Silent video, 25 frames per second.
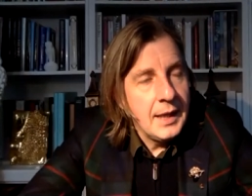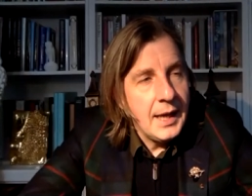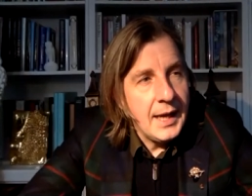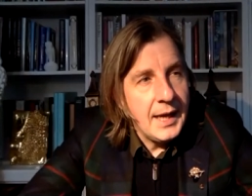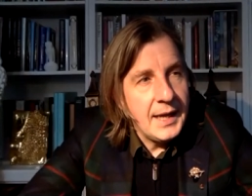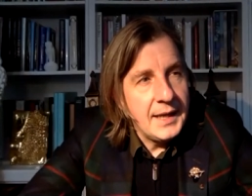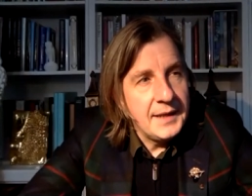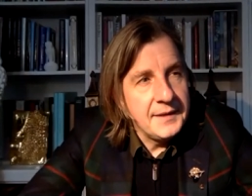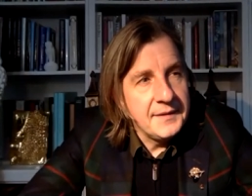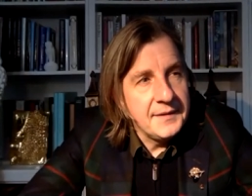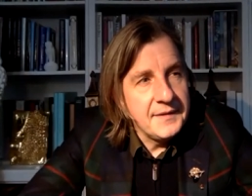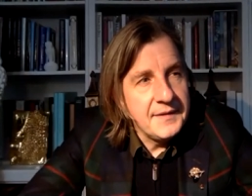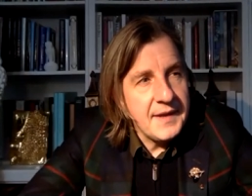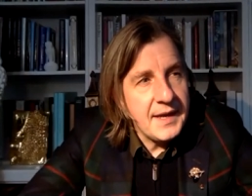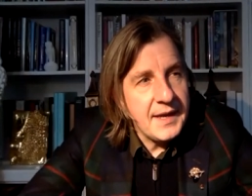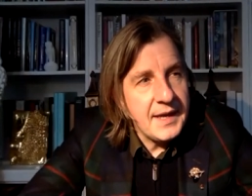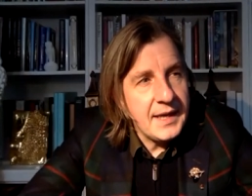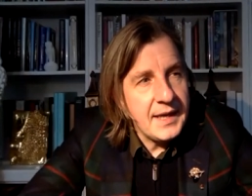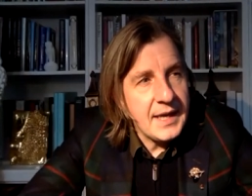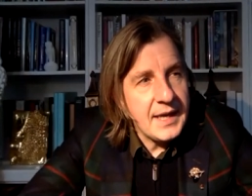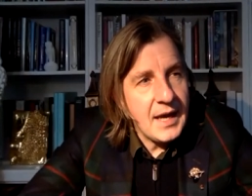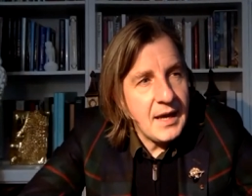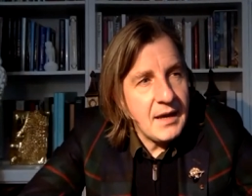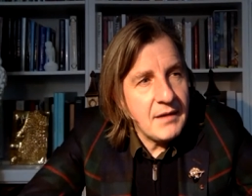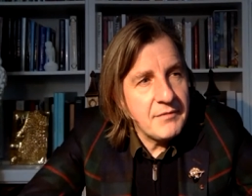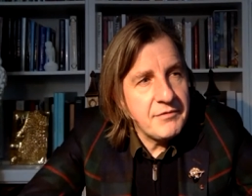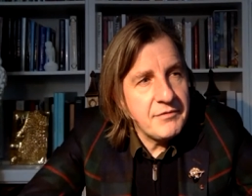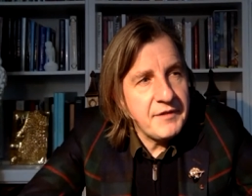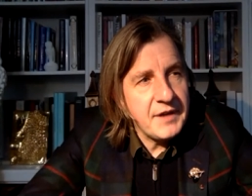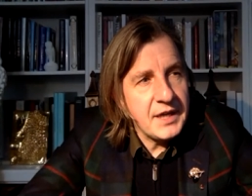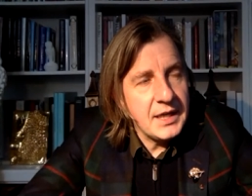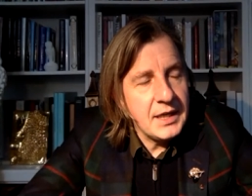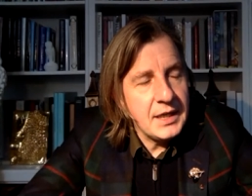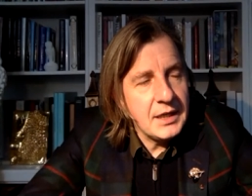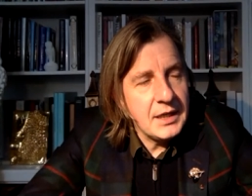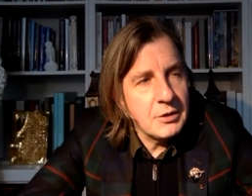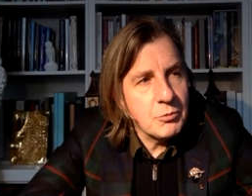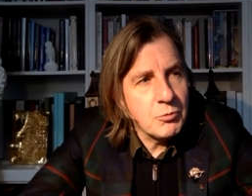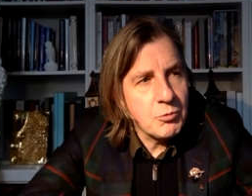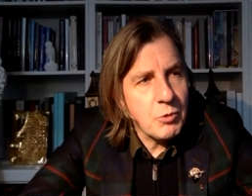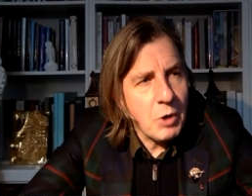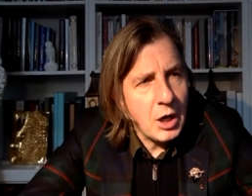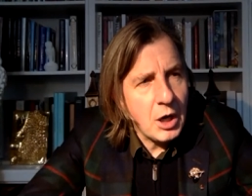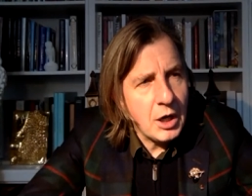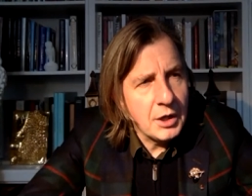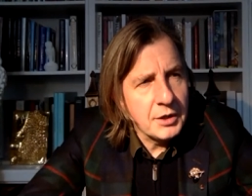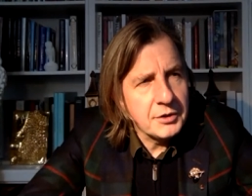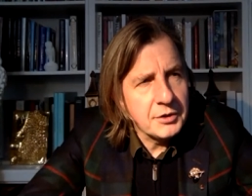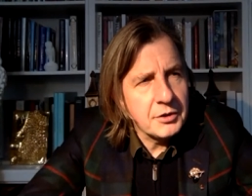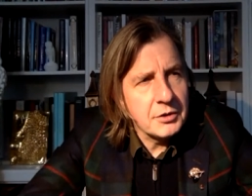And they have a
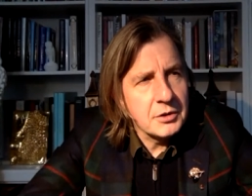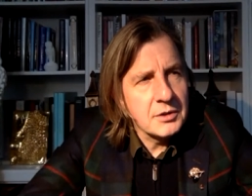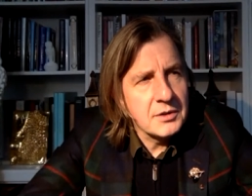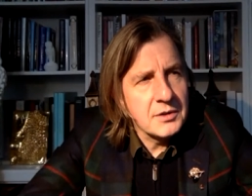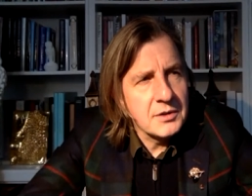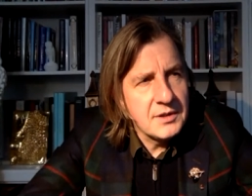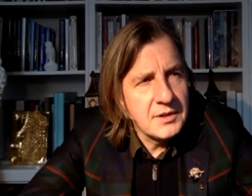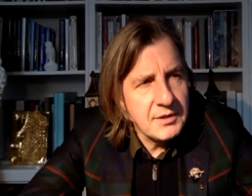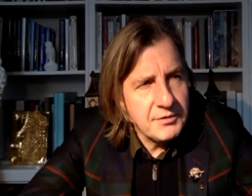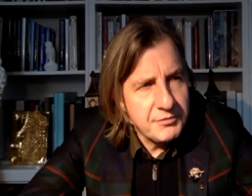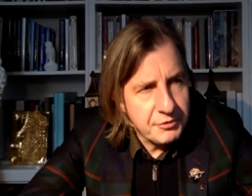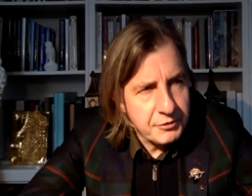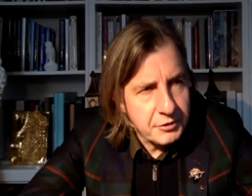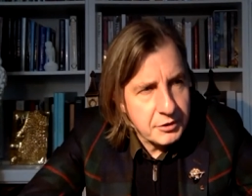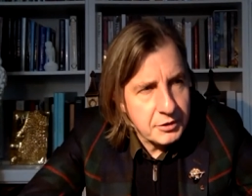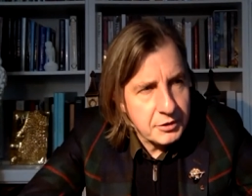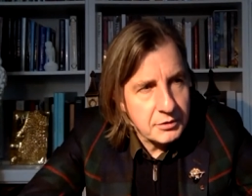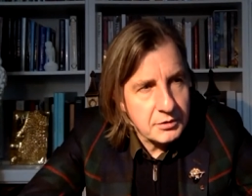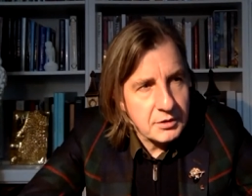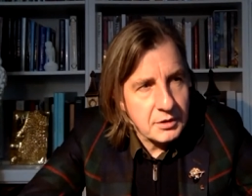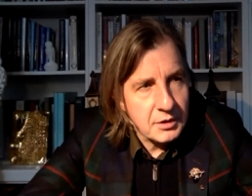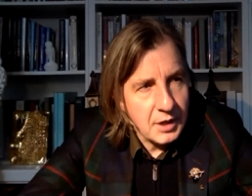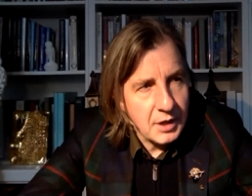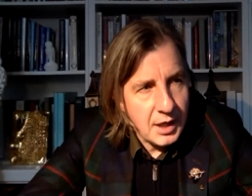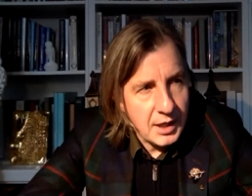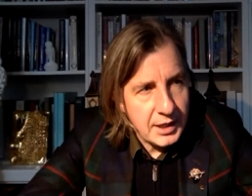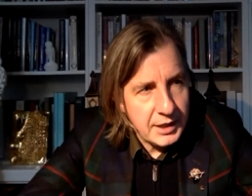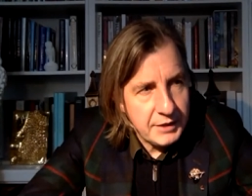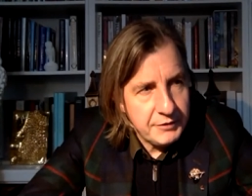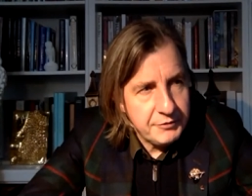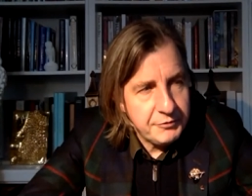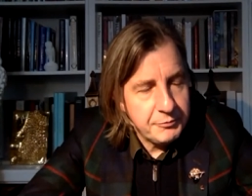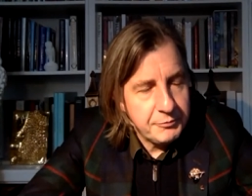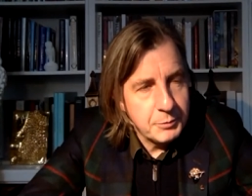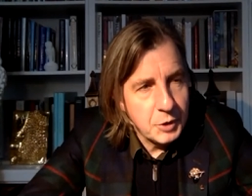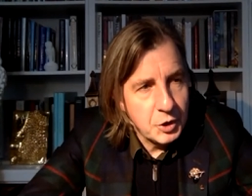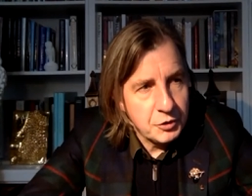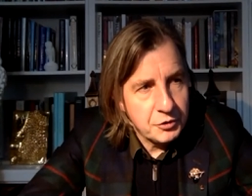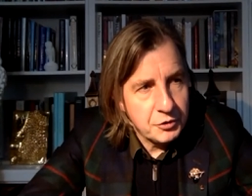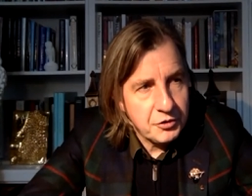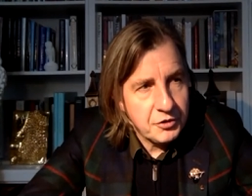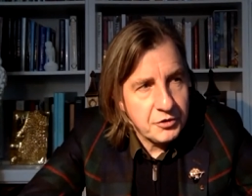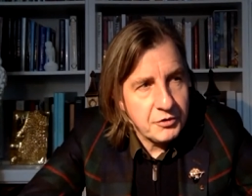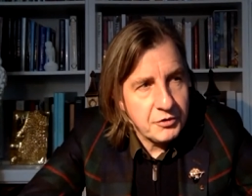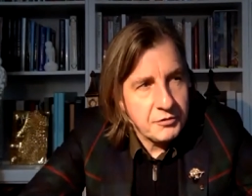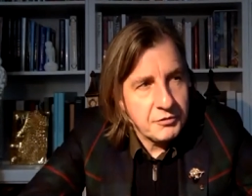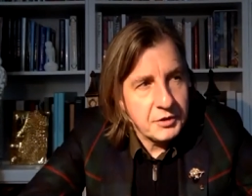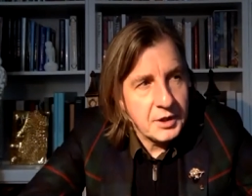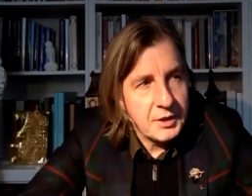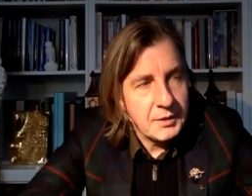rather difficult life,
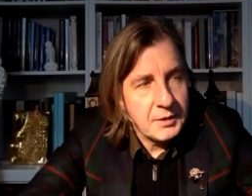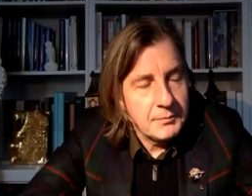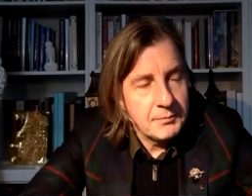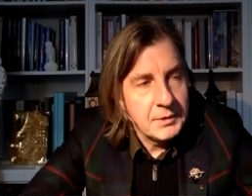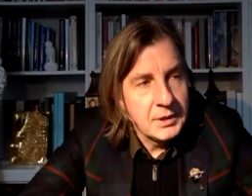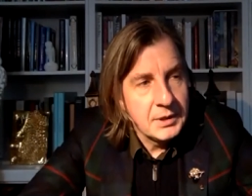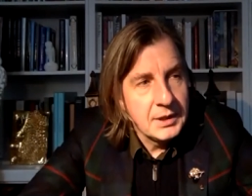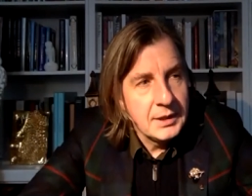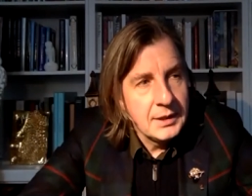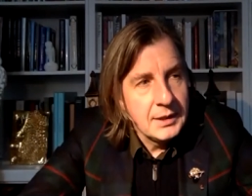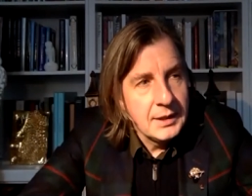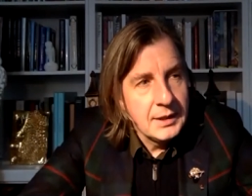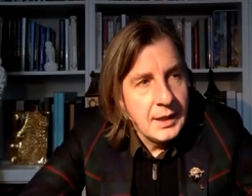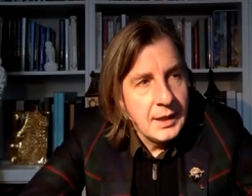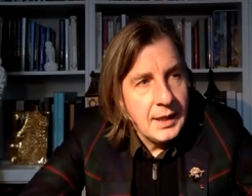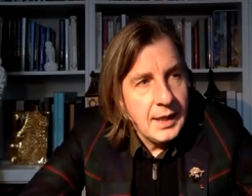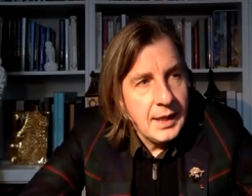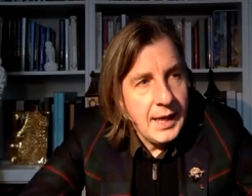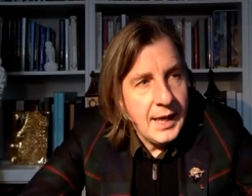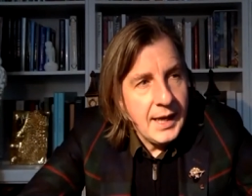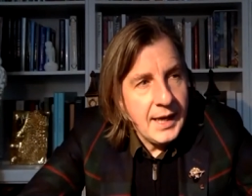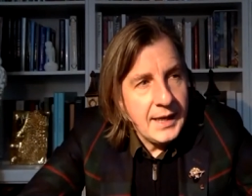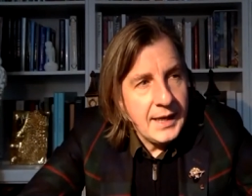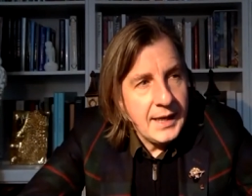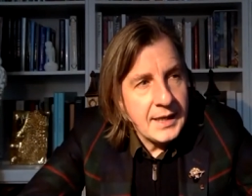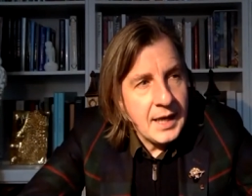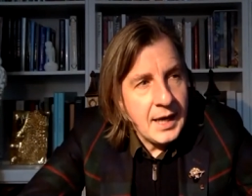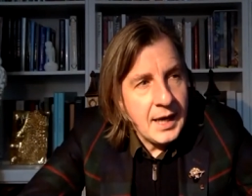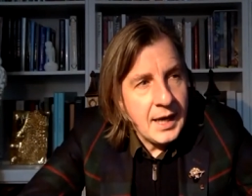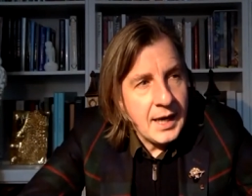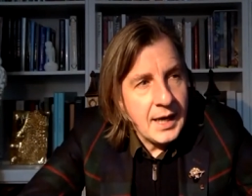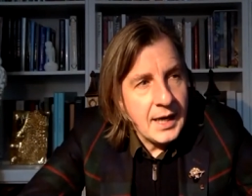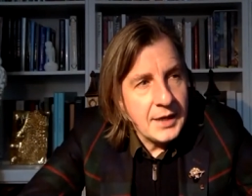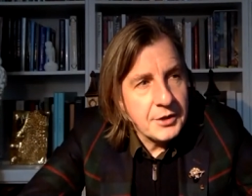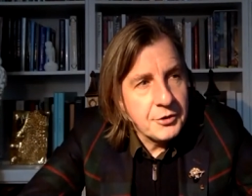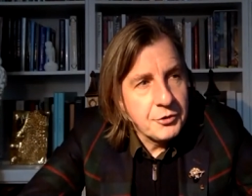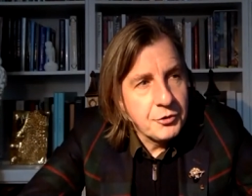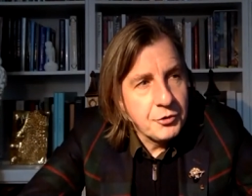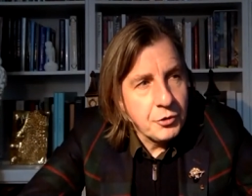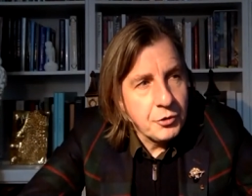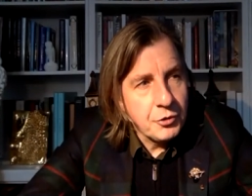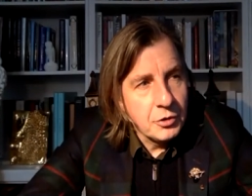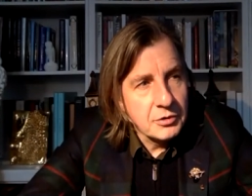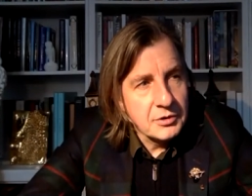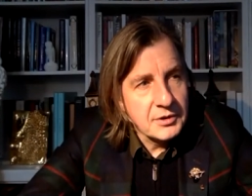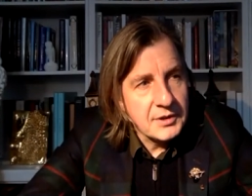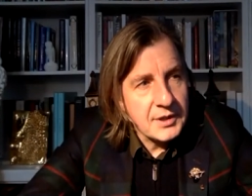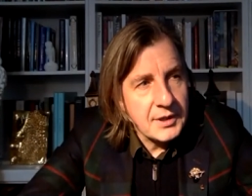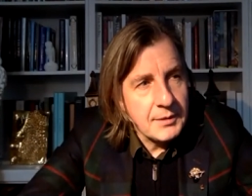most of them. And I told